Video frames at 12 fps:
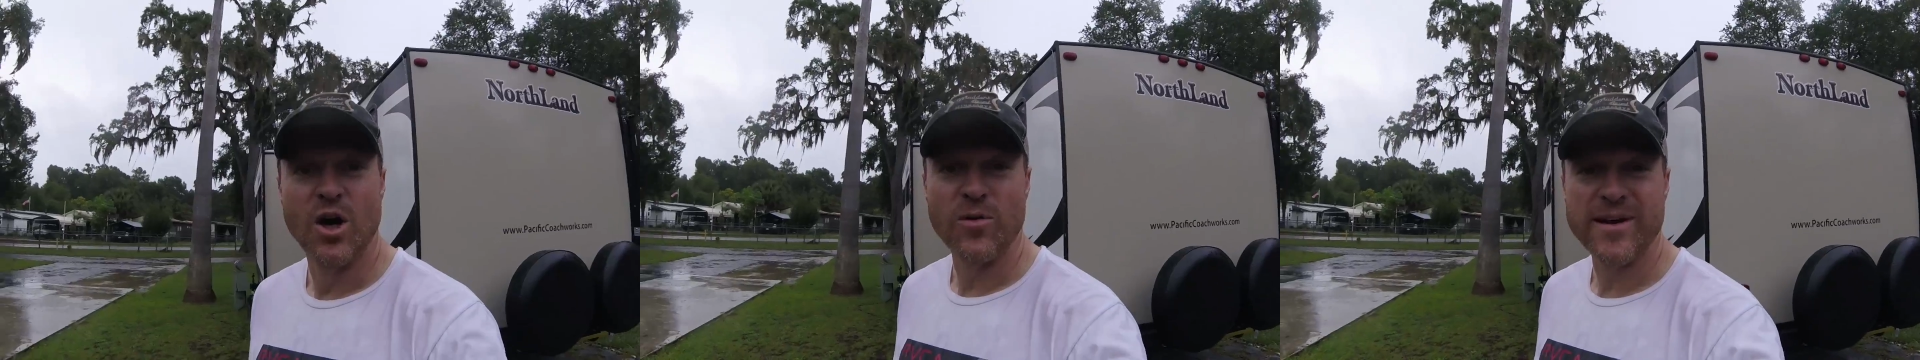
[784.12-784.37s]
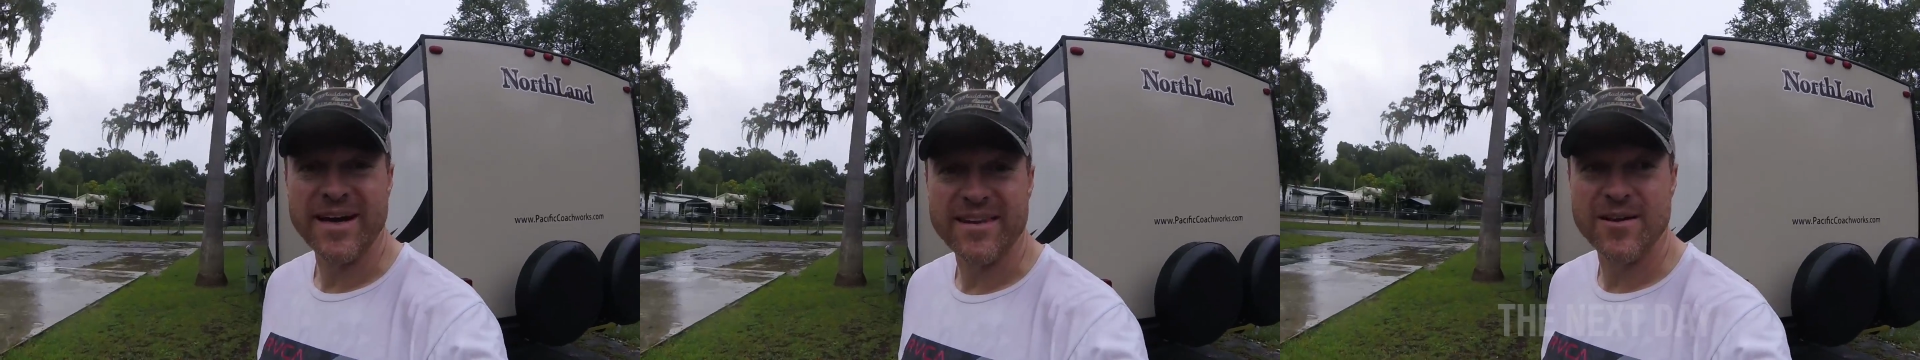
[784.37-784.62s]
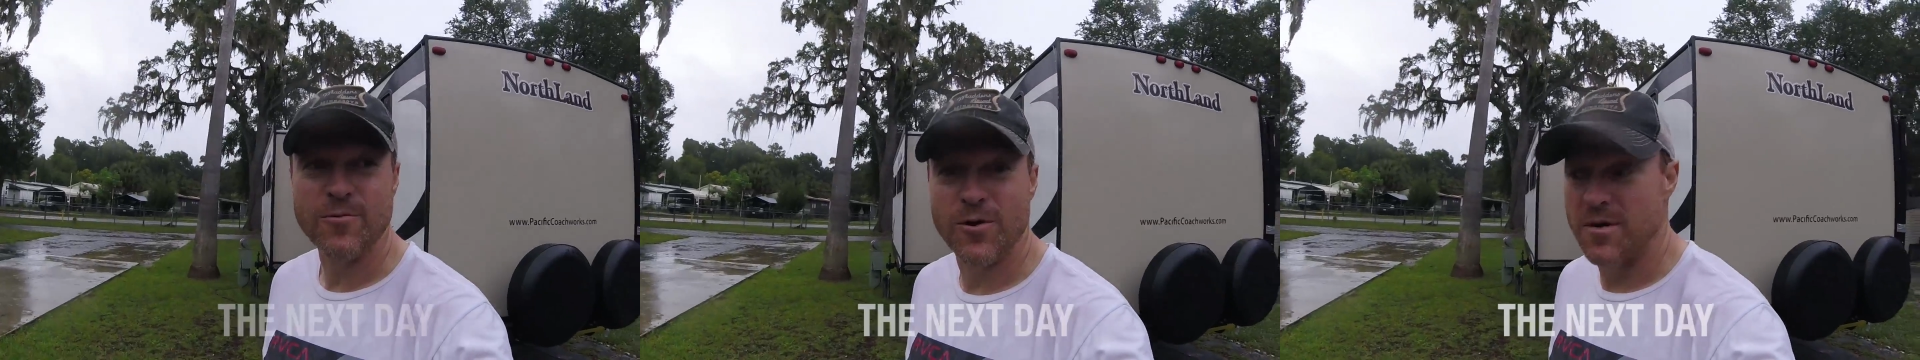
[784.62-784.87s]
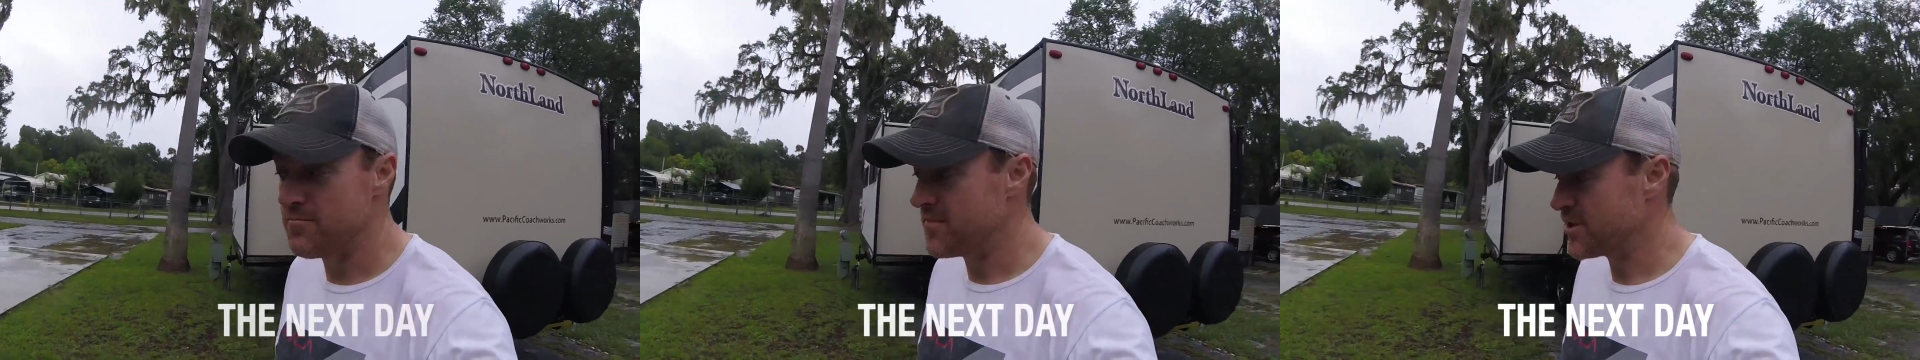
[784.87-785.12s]
Okay, I think we're
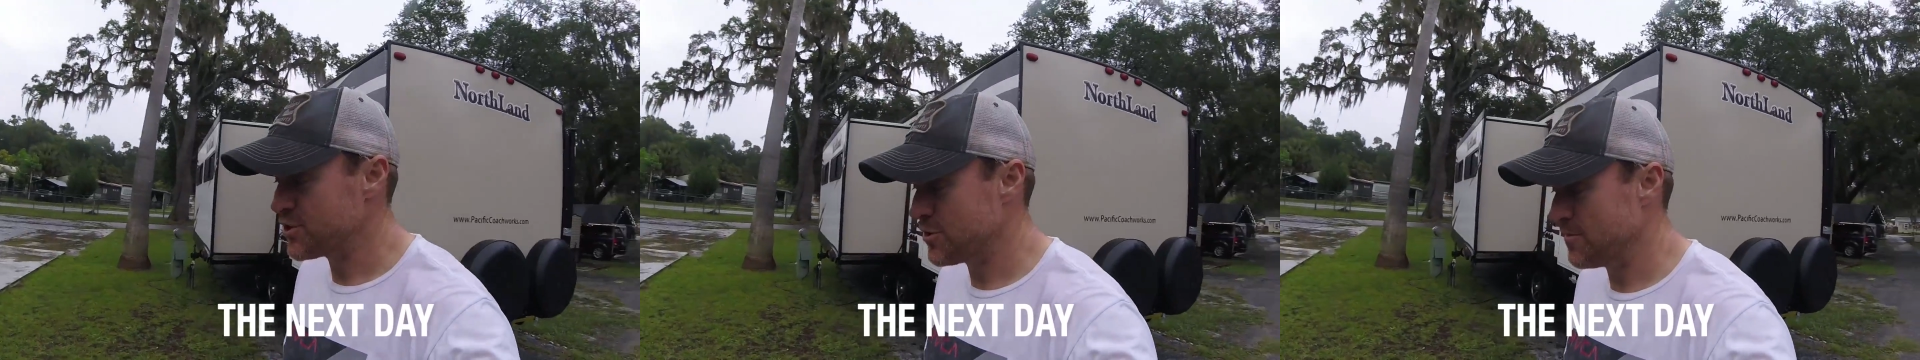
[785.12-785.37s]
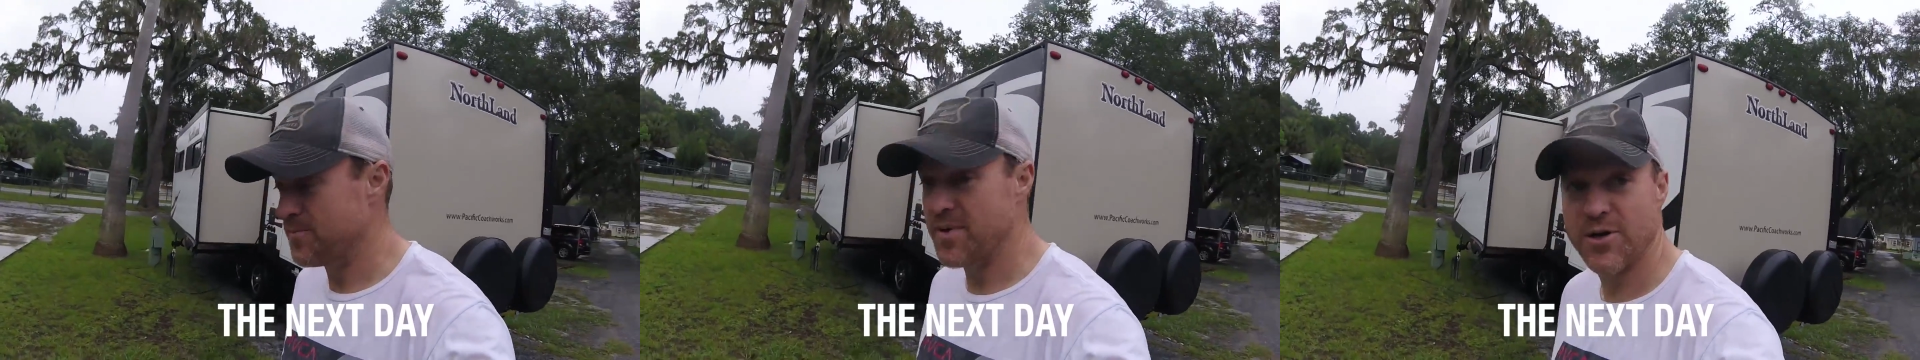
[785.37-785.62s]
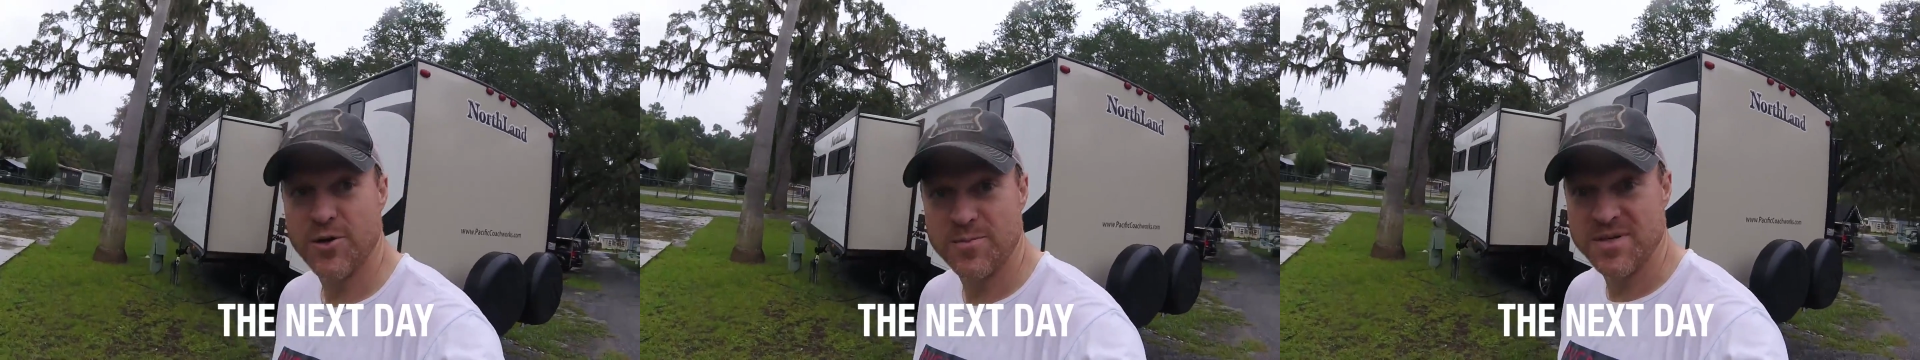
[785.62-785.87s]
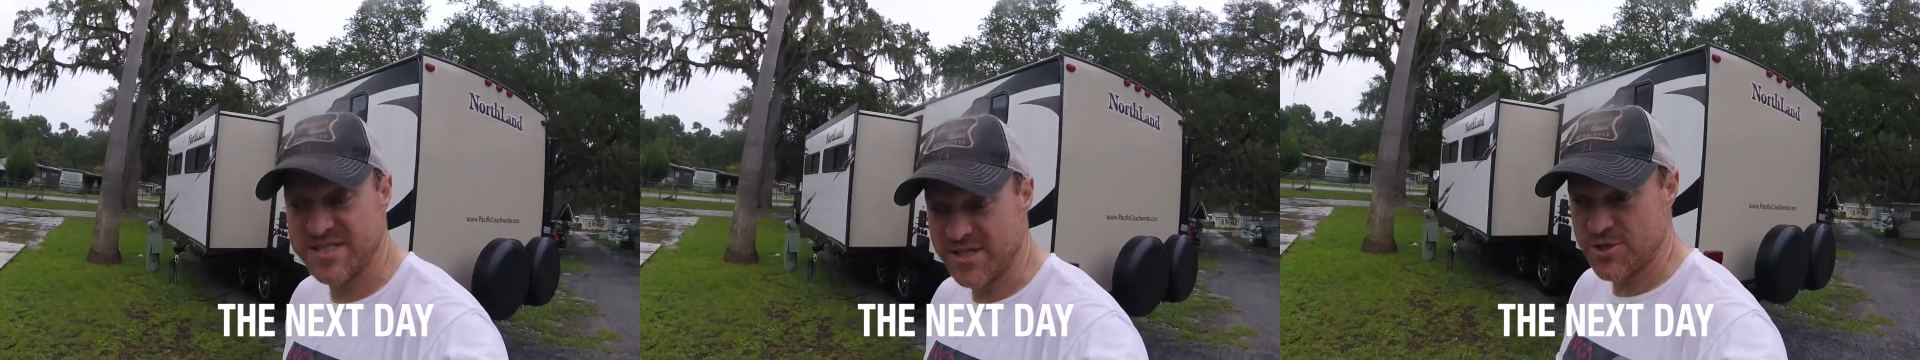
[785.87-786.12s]
in a much better
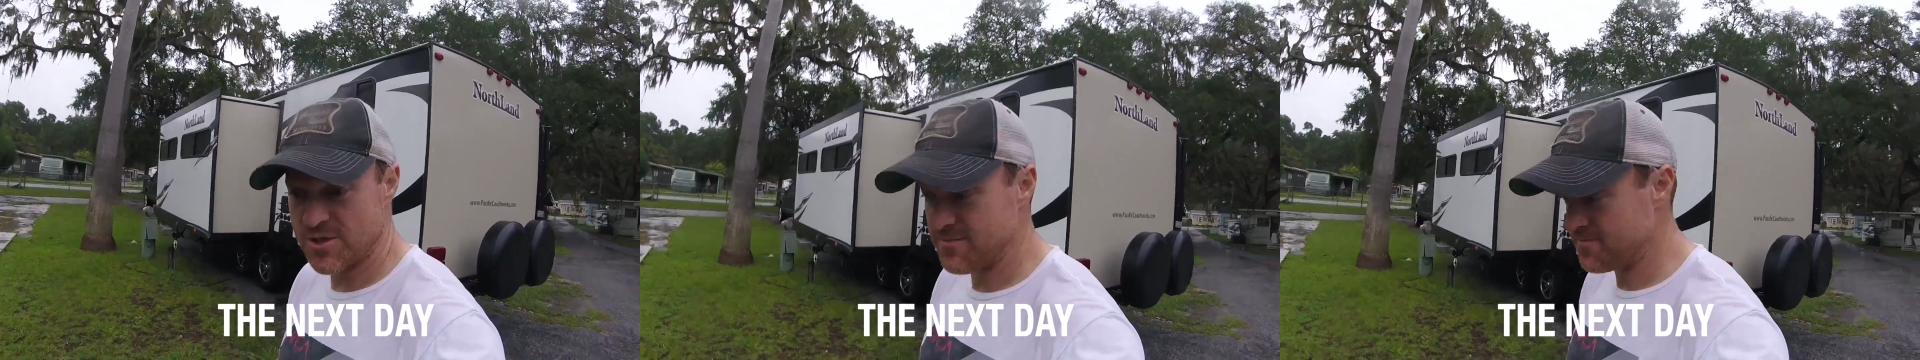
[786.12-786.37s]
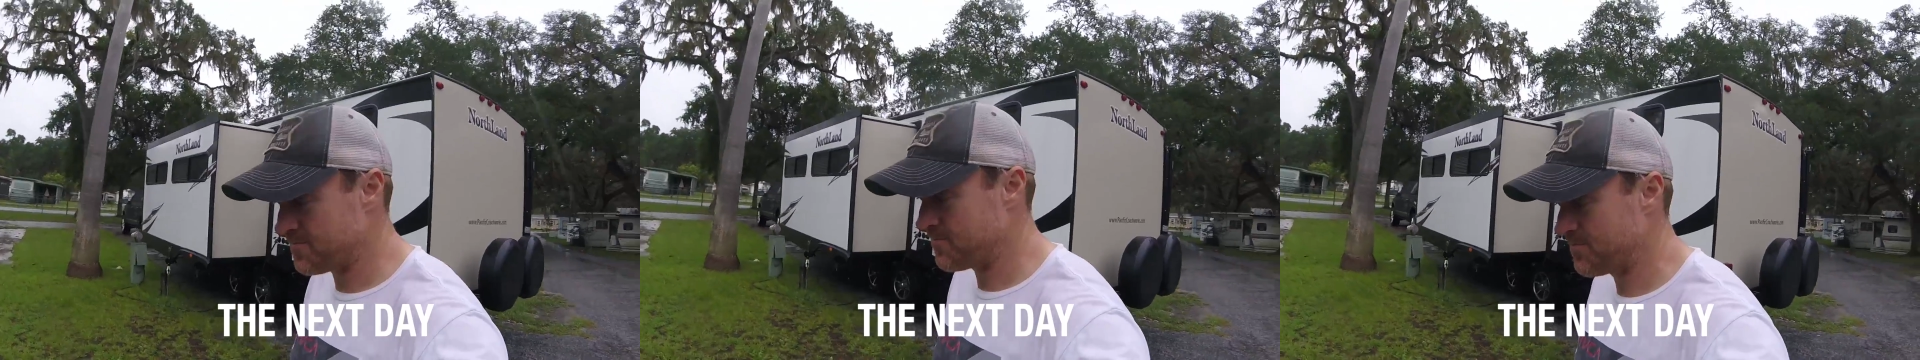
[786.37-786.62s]
position